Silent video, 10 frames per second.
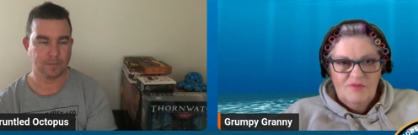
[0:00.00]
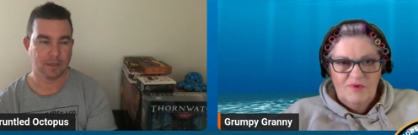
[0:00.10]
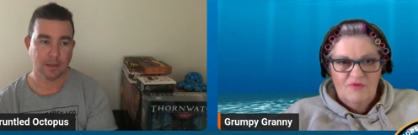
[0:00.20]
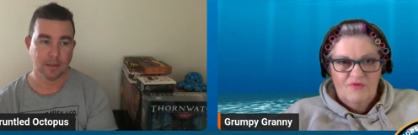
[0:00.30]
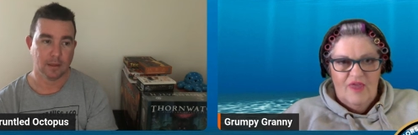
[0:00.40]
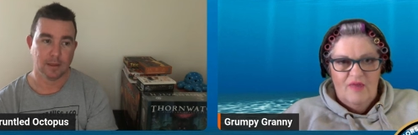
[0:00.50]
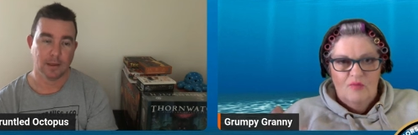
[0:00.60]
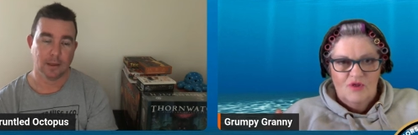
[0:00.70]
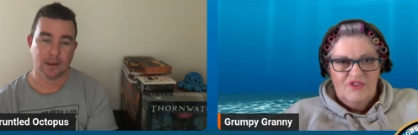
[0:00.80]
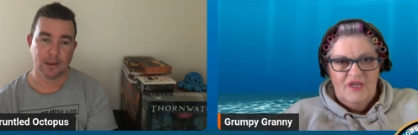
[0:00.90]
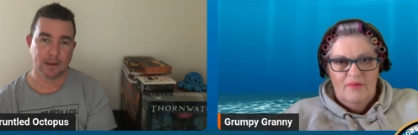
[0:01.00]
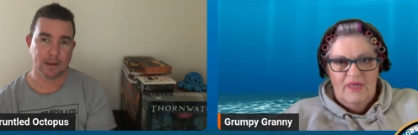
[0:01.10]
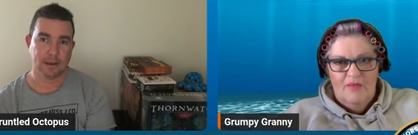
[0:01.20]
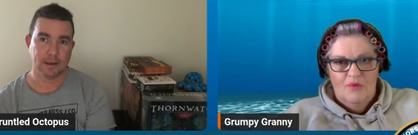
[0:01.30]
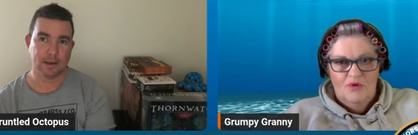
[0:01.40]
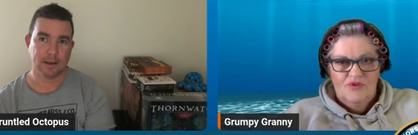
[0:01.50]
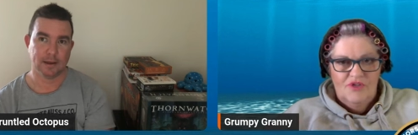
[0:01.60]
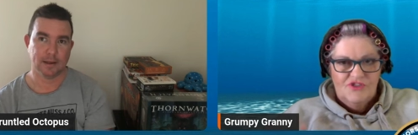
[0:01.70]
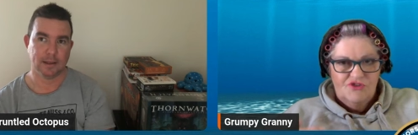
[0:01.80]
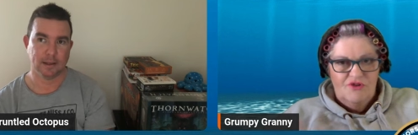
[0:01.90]
Speaker 1: peeled for that and what's coming up on
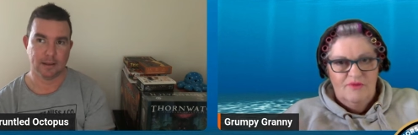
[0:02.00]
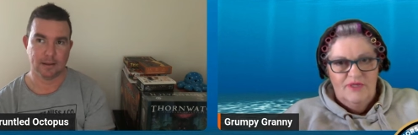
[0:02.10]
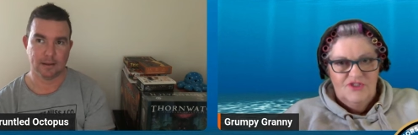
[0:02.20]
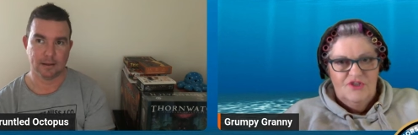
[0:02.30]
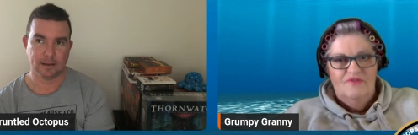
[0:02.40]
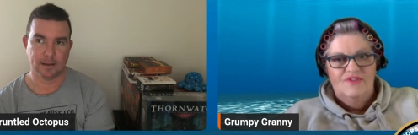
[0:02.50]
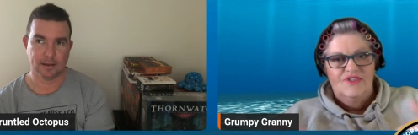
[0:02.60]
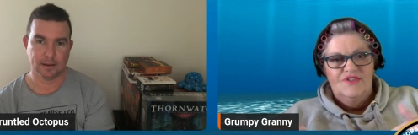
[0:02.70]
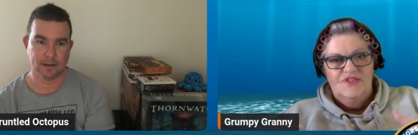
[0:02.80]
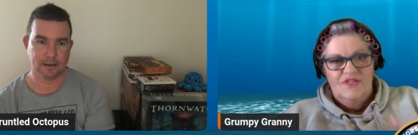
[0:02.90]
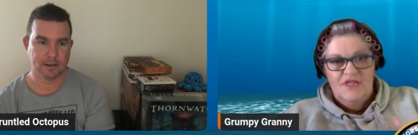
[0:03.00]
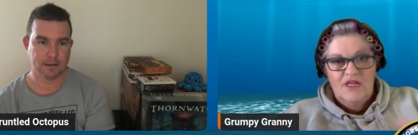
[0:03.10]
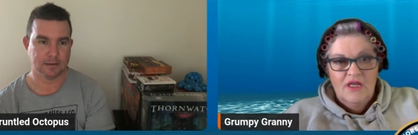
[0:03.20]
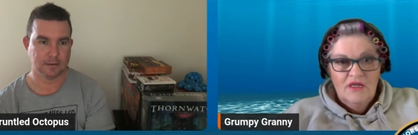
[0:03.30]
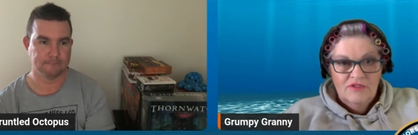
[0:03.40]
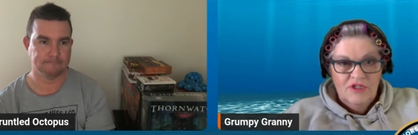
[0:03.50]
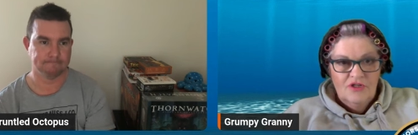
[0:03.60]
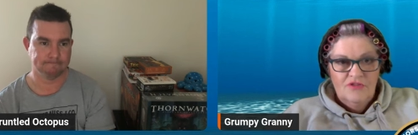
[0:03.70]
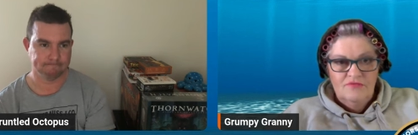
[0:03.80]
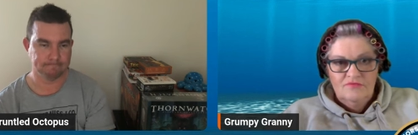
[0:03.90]
the streaming services and, you
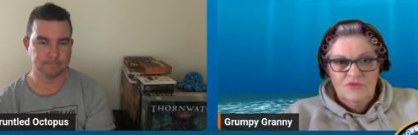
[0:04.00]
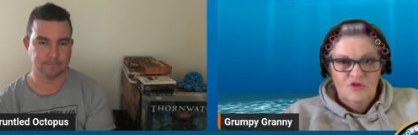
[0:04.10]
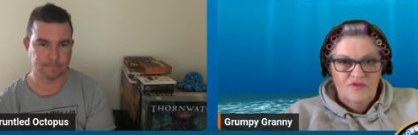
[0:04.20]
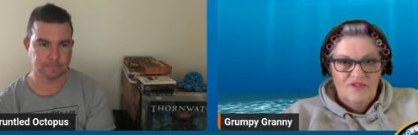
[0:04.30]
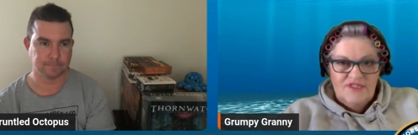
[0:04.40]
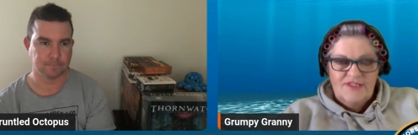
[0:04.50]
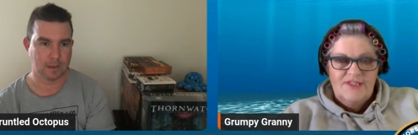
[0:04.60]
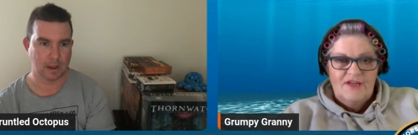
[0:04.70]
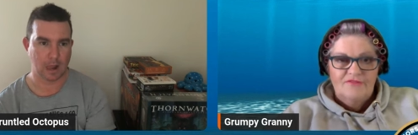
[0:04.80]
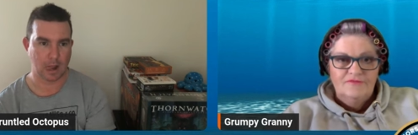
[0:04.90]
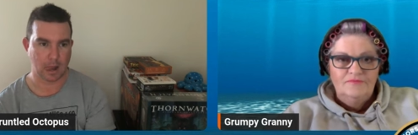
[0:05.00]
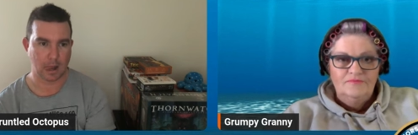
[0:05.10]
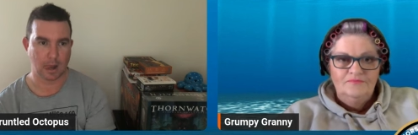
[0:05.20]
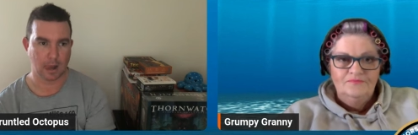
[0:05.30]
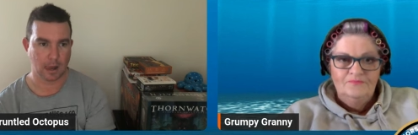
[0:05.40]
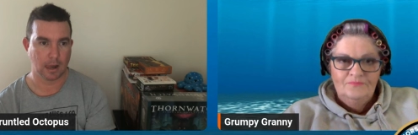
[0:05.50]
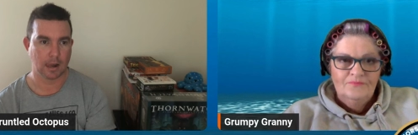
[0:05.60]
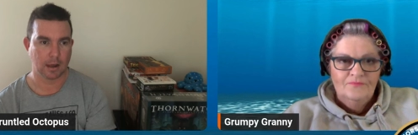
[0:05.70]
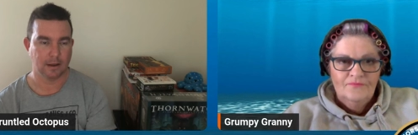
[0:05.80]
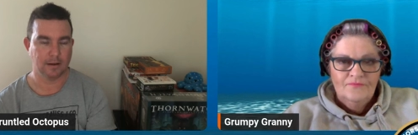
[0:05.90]
know, hmm. movies and stuff.
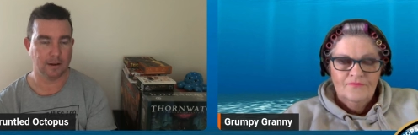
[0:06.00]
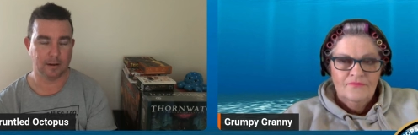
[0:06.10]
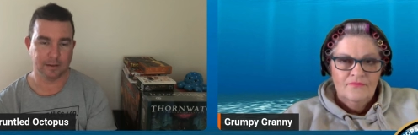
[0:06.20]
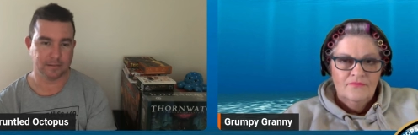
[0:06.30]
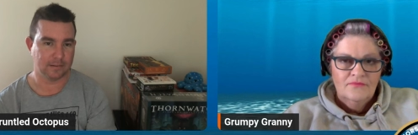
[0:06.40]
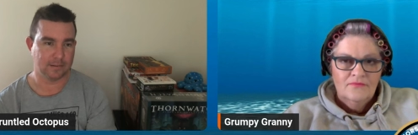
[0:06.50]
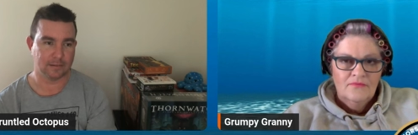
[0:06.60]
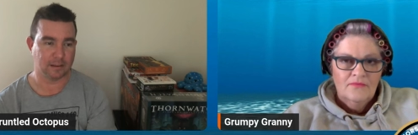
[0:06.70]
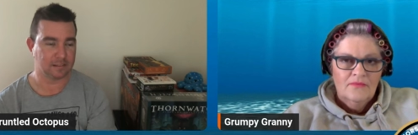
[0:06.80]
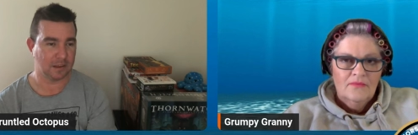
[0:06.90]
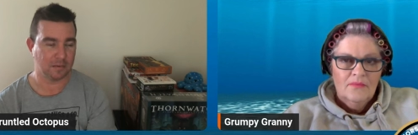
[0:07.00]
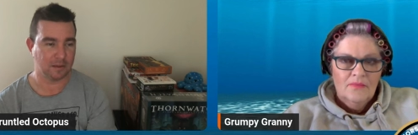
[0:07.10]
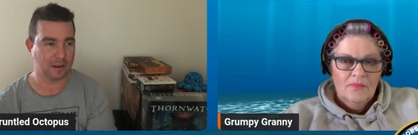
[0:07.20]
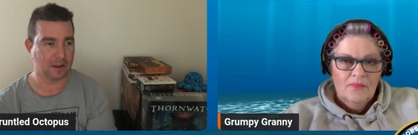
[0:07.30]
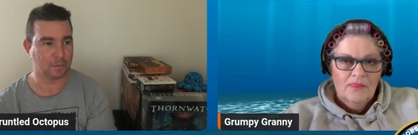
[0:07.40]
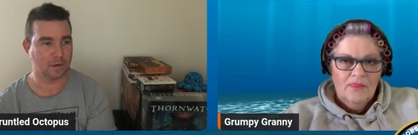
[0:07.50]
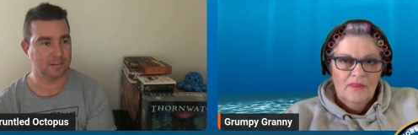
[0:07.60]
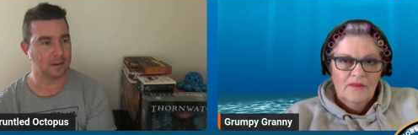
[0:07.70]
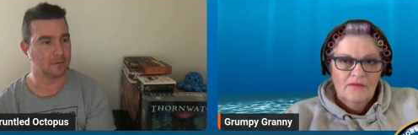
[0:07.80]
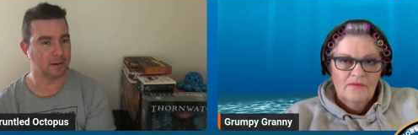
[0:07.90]
Speaker 2: And I, and I said the exact same thing a couple of
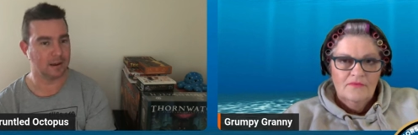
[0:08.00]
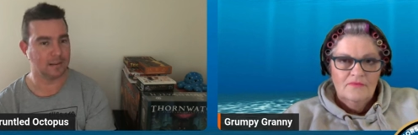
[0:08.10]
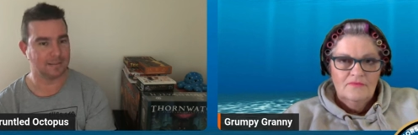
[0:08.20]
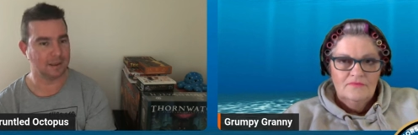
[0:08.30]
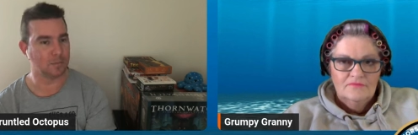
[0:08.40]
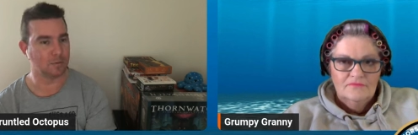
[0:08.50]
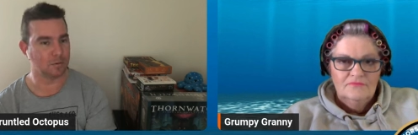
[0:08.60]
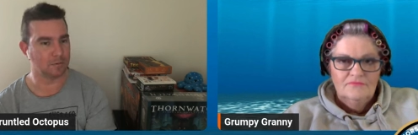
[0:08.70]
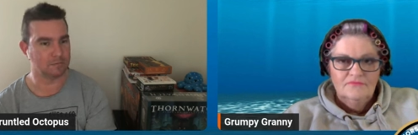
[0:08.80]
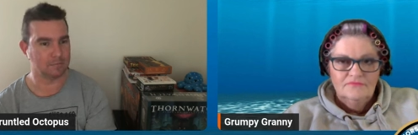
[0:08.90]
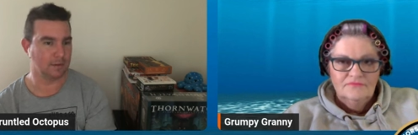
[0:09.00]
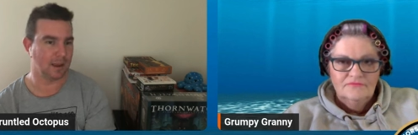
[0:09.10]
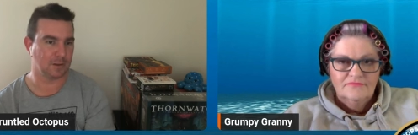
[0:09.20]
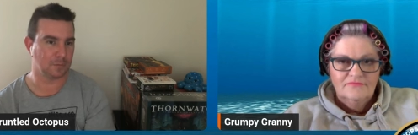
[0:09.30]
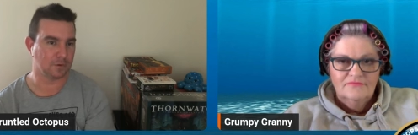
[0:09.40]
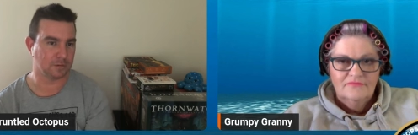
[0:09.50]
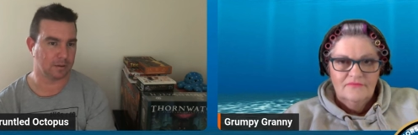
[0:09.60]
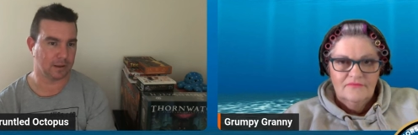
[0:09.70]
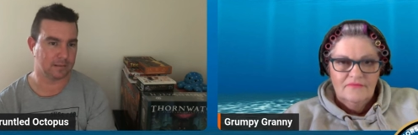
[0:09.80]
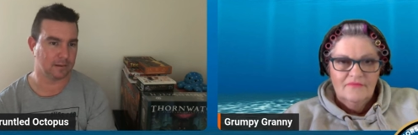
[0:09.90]
weeks ago regarding Deadpool and Xbox
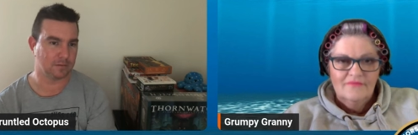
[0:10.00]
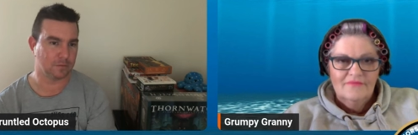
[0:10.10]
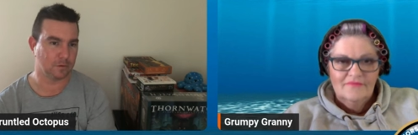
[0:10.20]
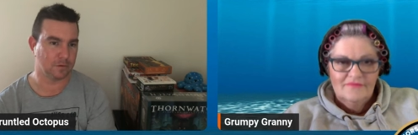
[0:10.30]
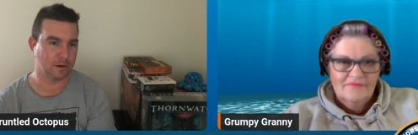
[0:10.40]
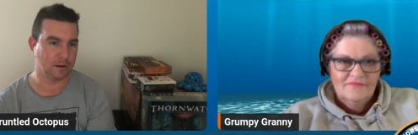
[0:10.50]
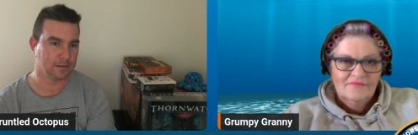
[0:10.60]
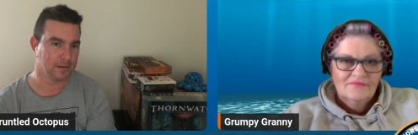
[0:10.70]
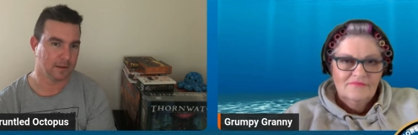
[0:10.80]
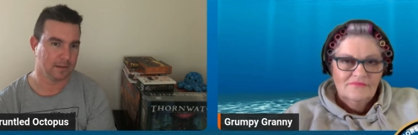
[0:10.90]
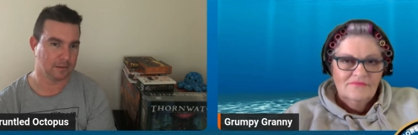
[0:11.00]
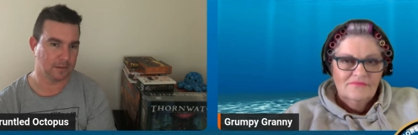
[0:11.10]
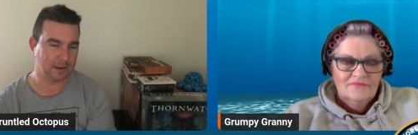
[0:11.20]
and PlayStation 4, right? So the